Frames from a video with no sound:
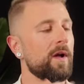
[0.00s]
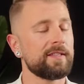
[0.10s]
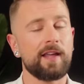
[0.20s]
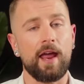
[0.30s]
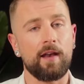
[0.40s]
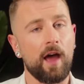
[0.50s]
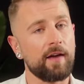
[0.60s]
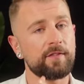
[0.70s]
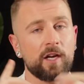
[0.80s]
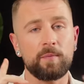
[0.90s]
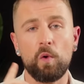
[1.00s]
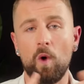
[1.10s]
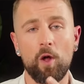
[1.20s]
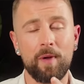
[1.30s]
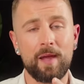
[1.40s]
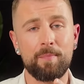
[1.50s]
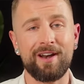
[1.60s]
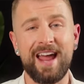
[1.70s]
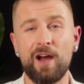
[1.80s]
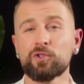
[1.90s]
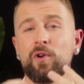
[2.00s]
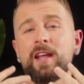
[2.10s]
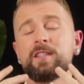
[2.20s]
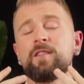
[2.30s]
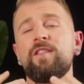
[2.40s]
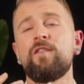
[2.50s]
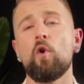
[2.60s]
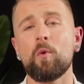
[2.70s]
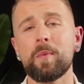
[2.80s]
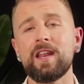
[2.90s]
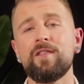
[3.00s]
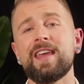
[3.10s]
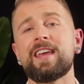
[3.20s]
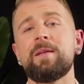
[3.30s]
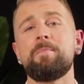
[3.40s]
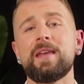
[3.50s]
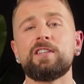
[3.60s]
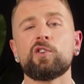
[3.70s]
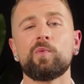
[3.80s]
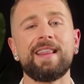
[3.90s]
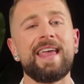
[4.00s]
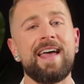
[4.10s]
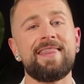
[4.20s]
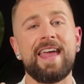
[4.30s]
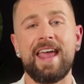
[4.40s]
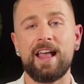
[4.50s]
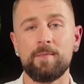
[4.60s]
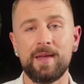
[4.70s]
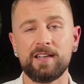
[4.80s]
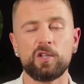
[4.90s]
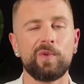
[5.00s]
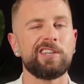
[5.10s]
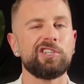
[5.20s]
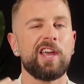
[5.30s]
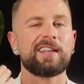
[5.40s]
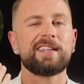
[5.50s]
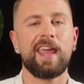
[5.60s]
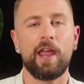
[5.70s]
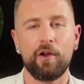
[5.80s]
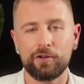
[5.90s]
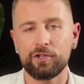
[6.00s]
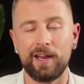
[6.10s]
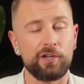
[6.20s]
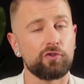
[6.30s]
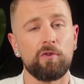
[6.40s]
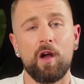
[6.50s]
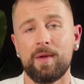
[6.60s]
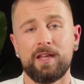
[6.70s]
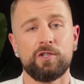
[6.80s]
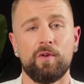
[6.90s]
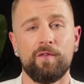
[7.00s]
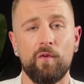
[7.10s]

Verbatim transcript: Once again, I've talked about wallpaper and how transformative it can be to really add that element to inject character and drama into a